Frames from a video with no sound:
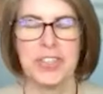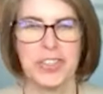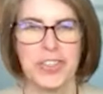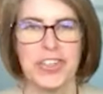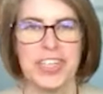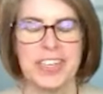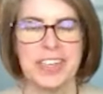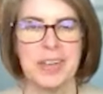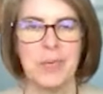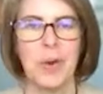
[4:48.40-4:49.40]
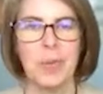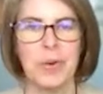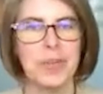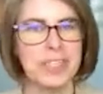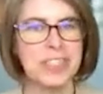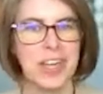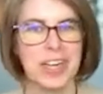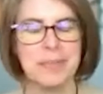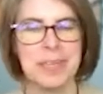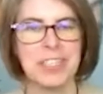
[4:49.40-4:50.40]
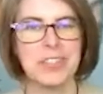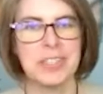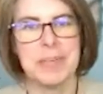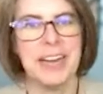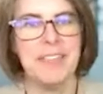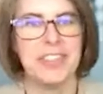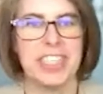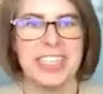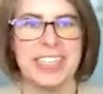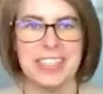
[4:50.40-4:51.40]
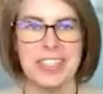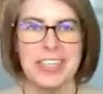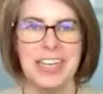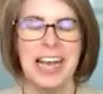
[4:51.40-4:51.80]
learning, what we're really trying to measure is behavior change.